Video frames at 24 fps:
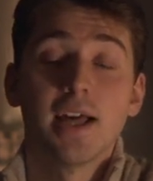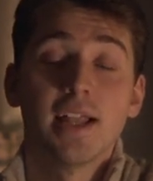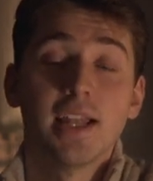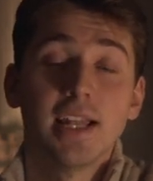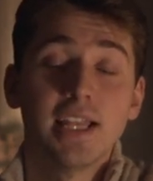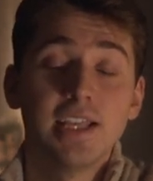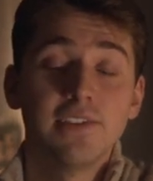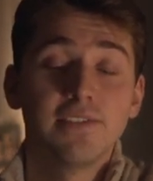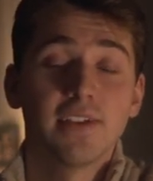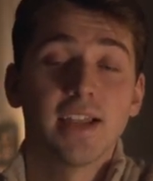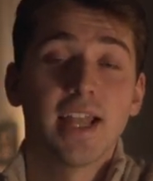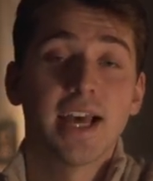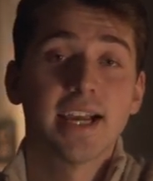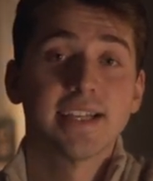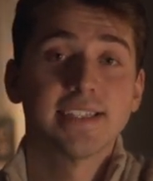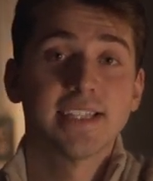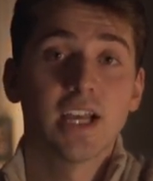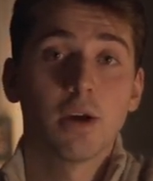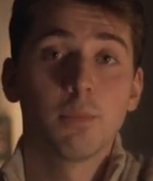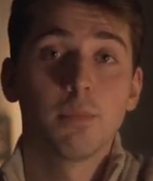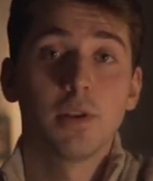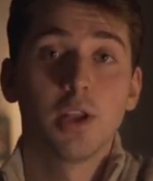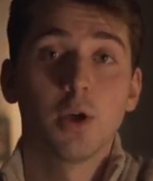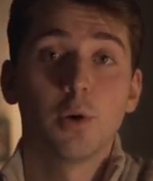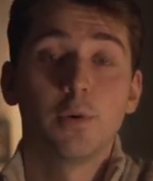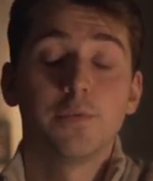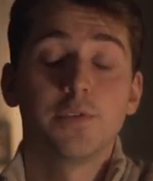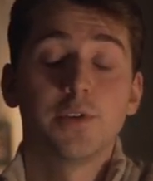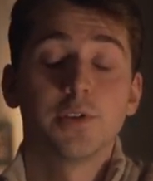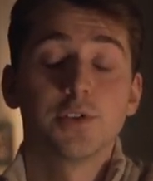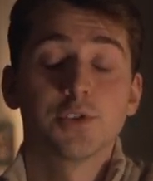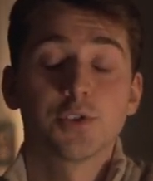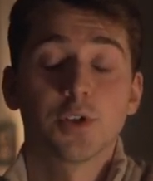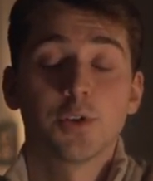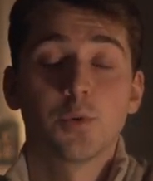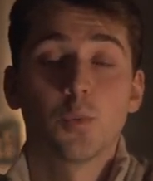Leave a like down below if
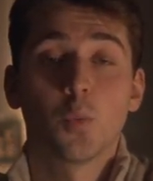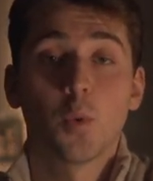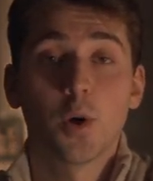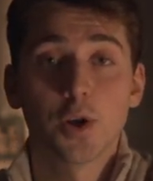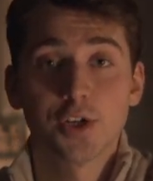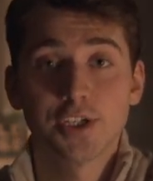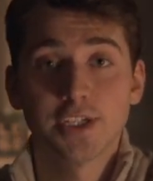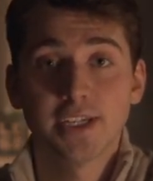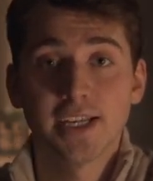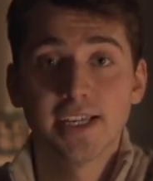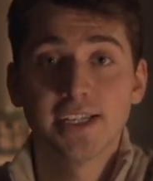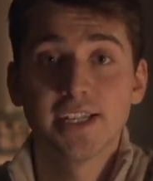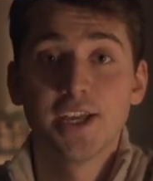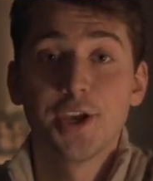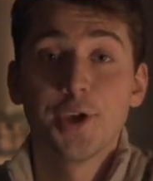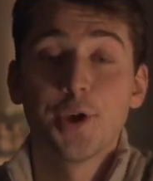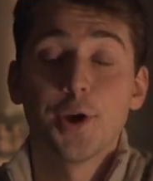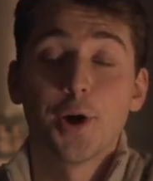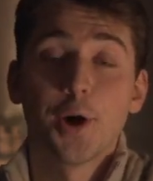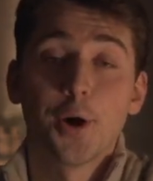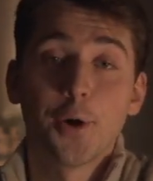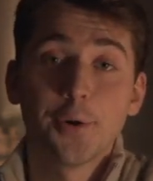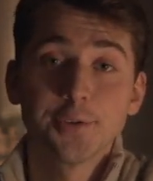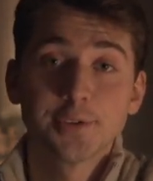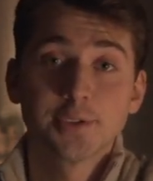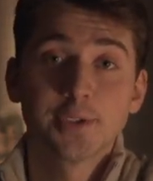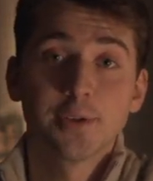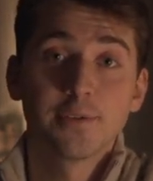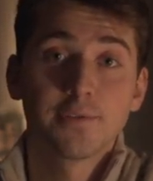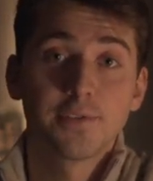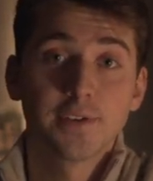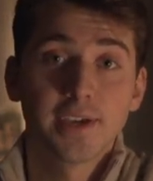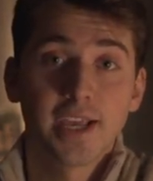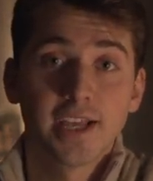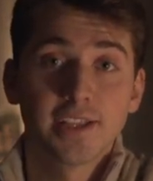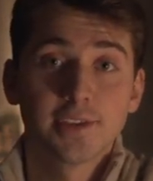you enjoyed watching it. Also, don't
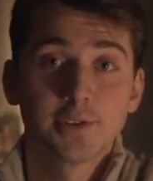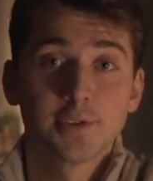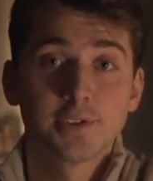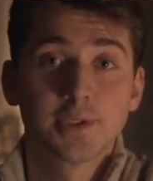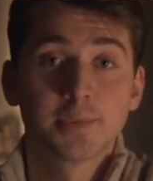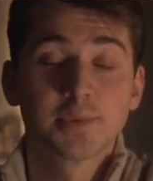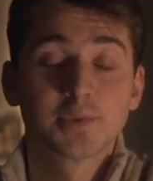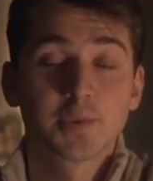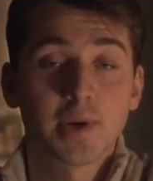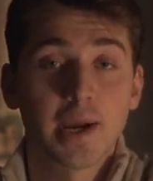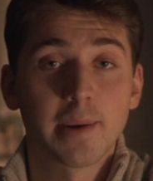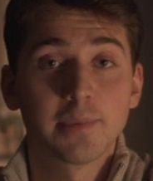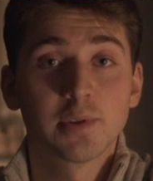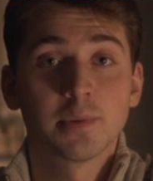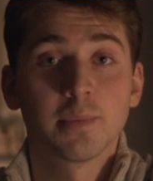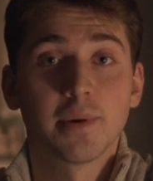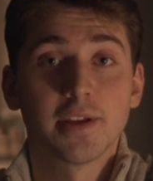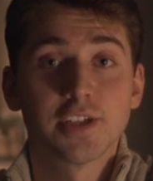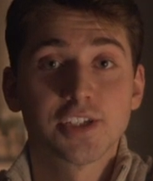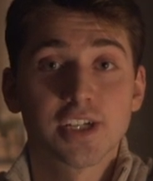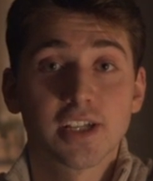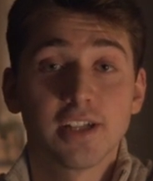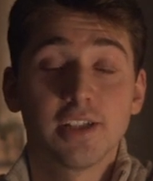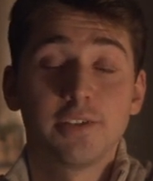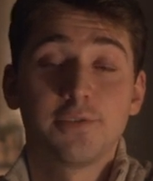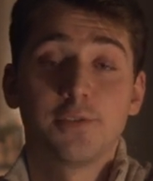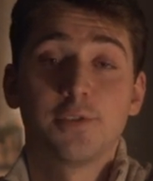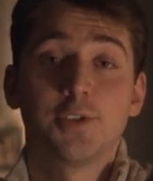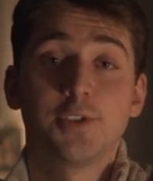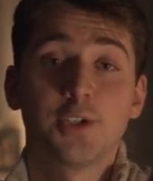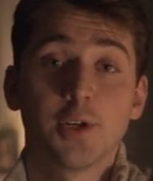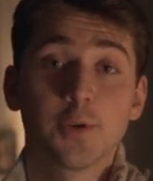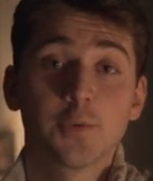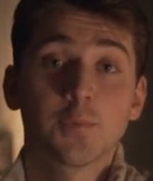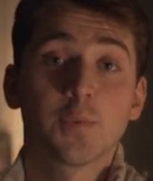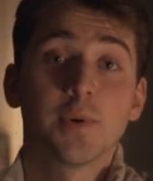forget to subscribe to my channel if you
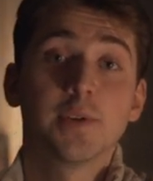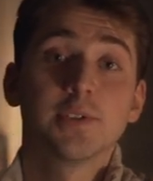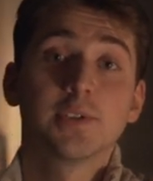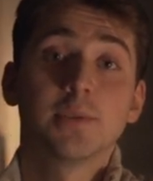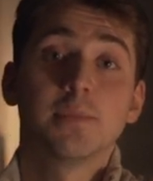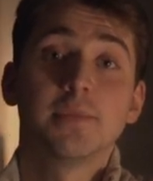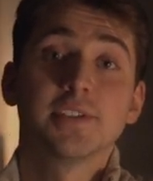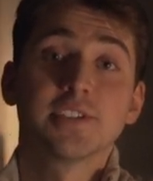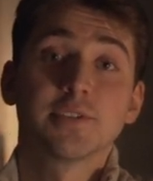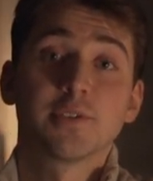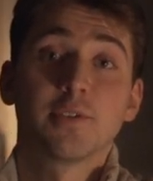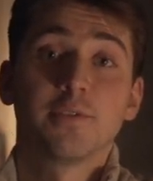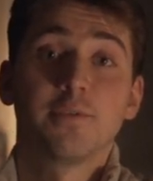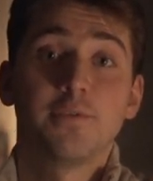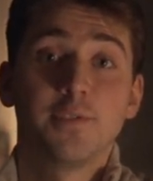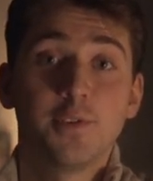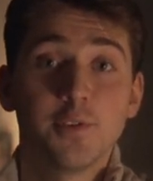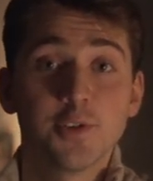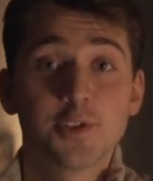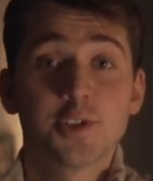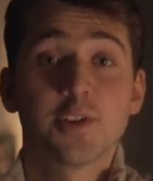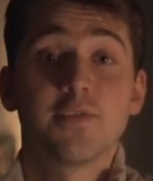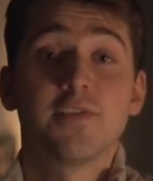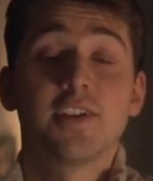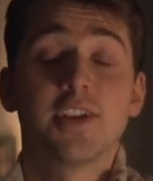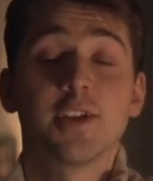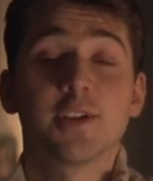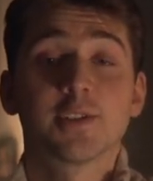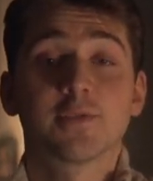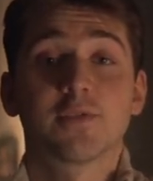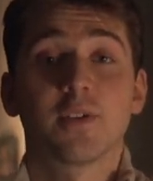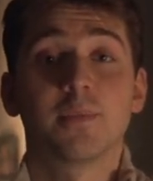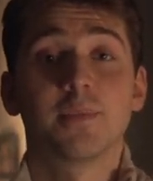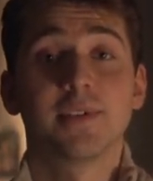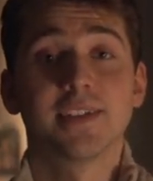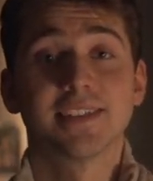don't want to miss out on future
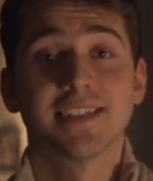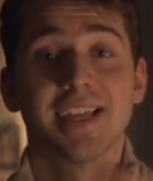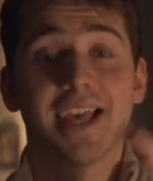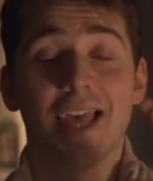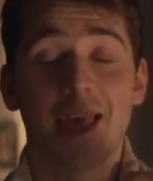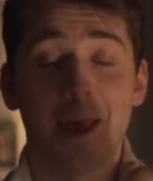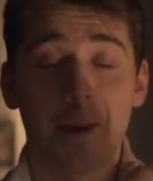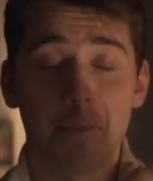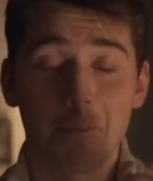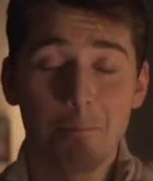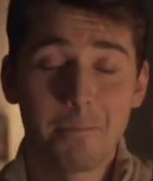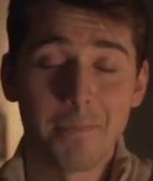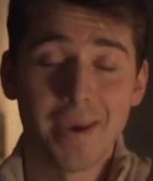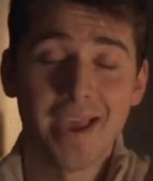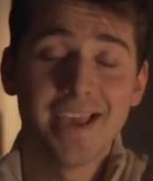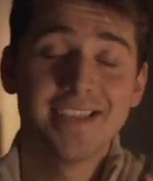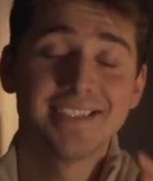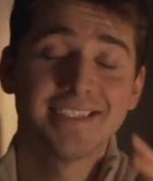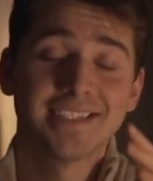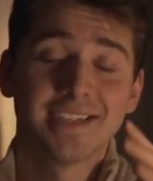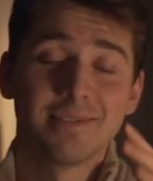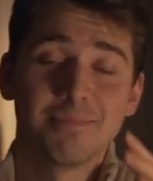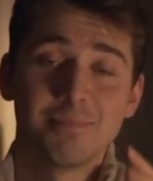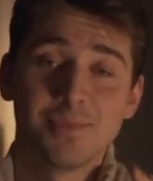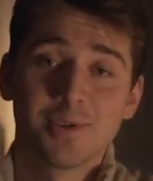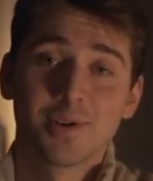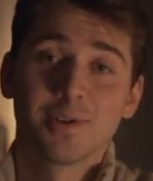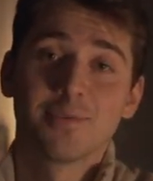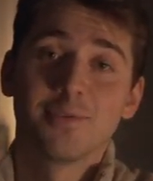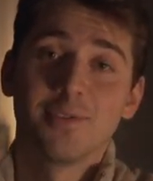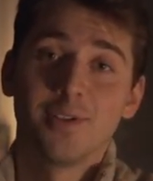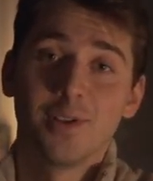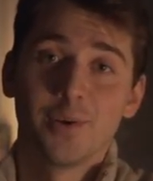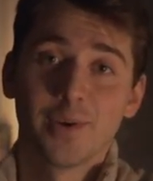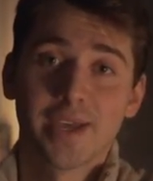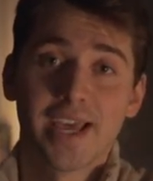videos from this amazing and
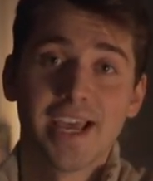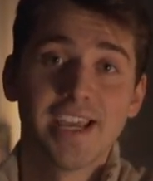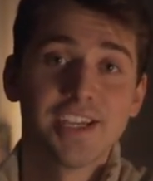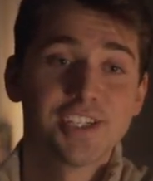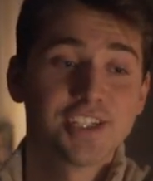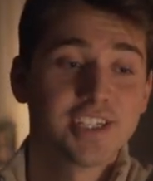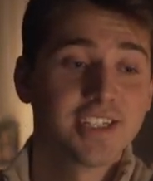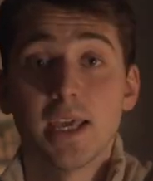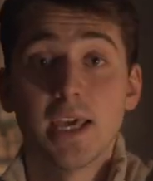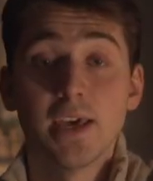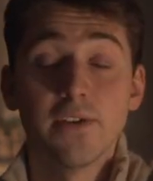beautiful location.